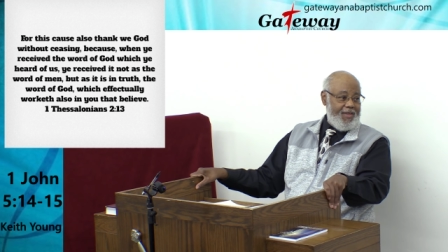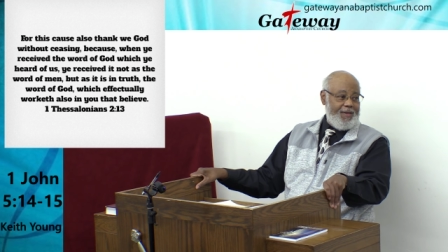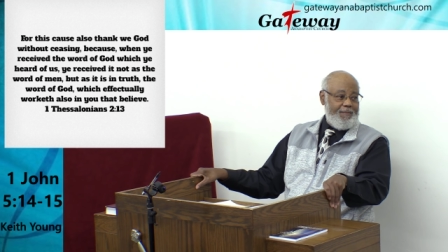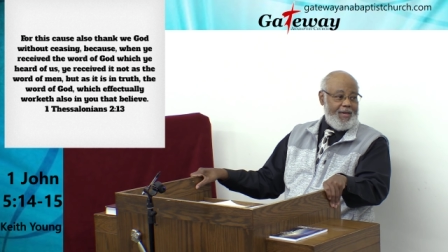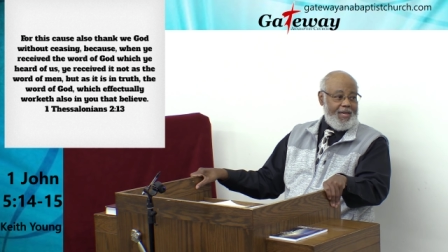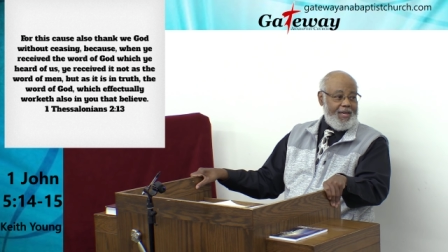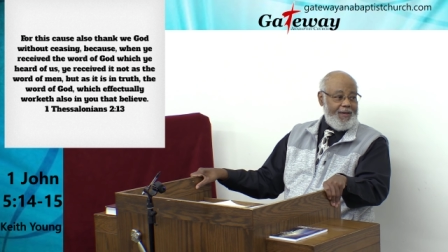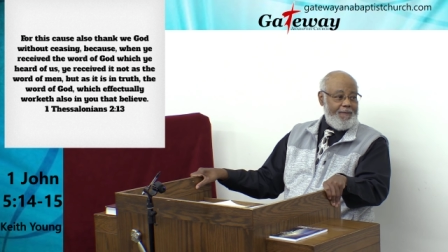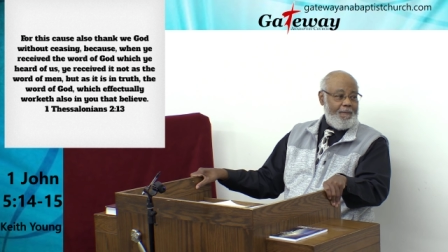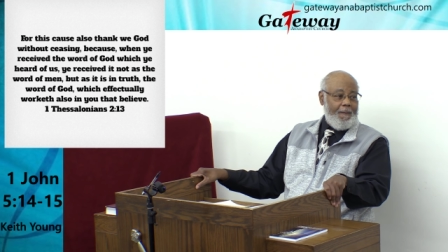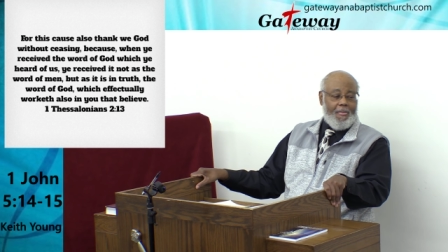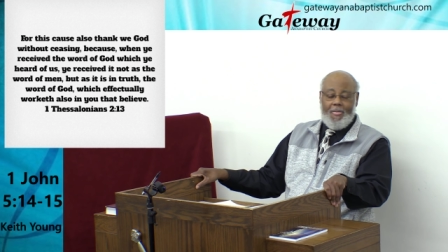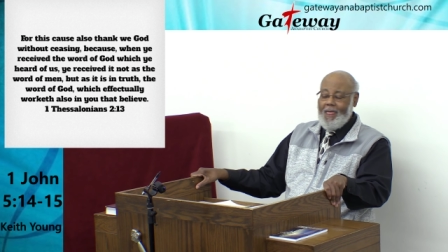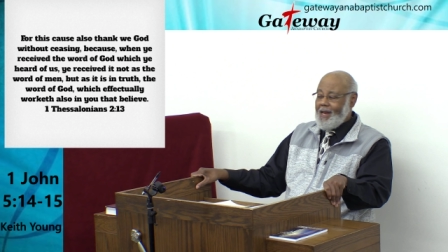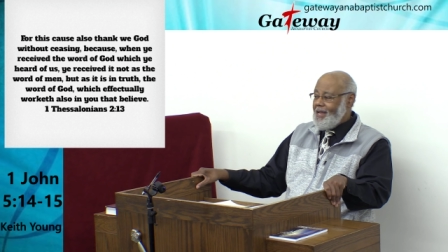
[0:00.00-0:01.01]
Amen.
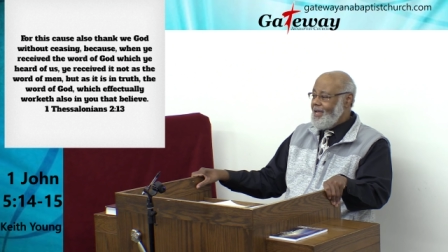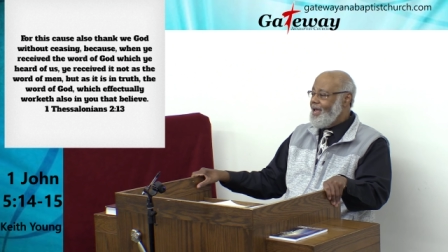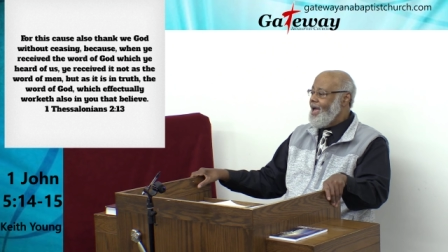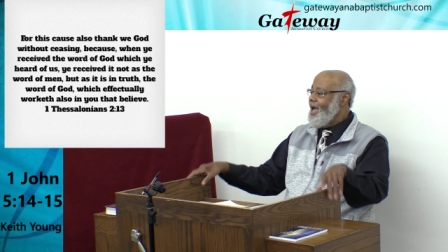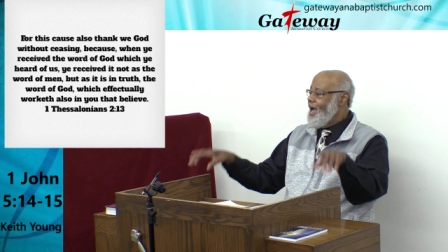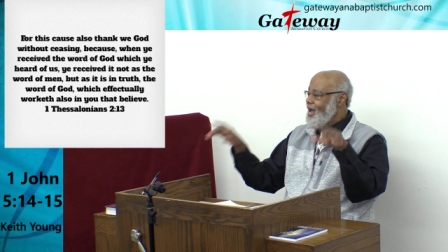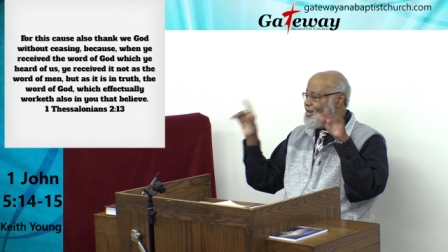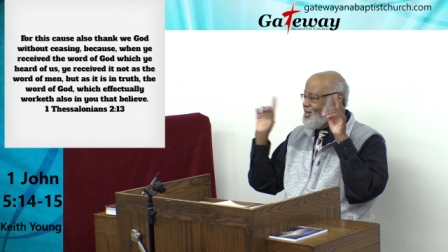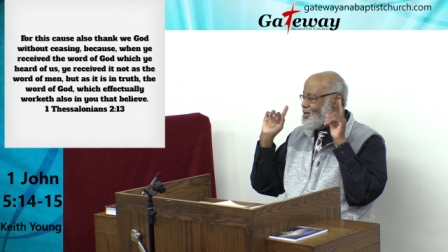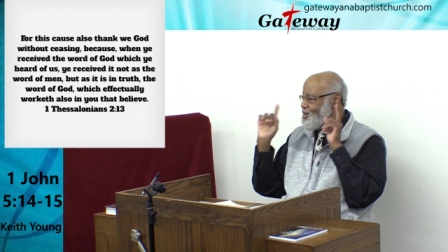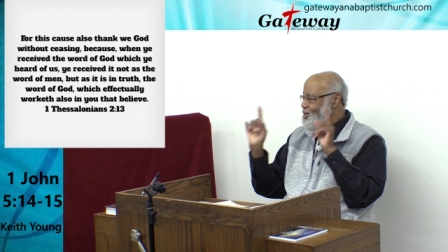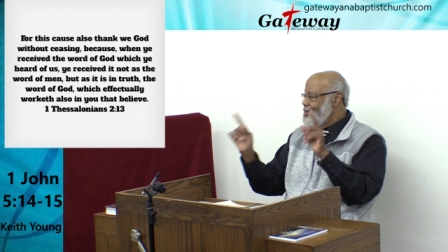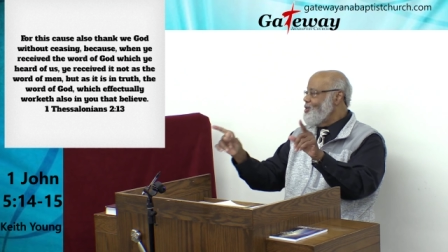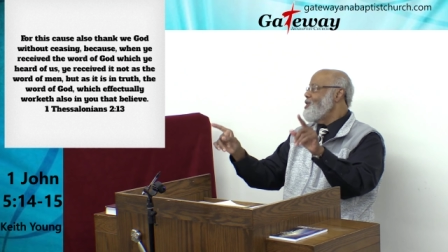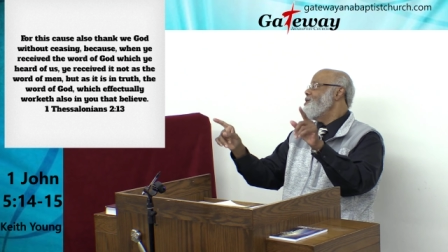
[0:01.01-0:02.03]
Uh-huh. He had
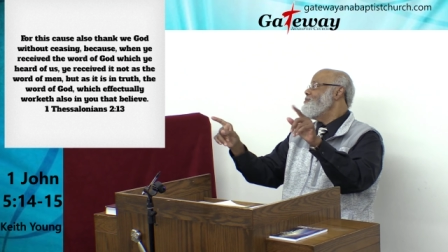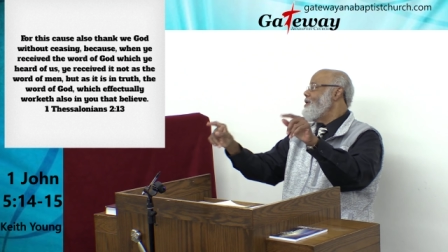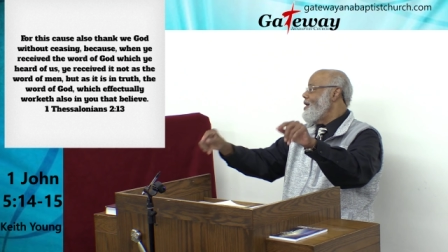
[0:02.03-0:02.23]
you in